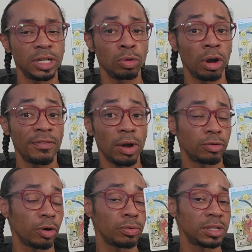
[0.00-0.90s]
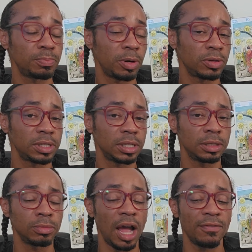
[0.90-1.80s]
or I've outgrown this
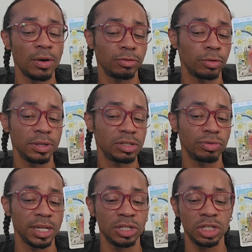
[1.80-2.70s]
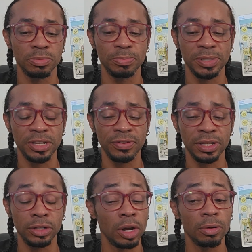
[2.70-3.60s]
person, I've outgrown this relationship
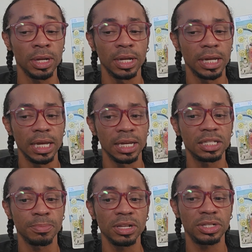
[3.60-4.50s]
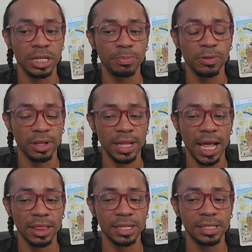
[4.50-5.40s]
specifically. No, it's much deeper than
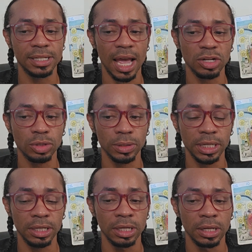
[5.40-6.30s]
that. This is actually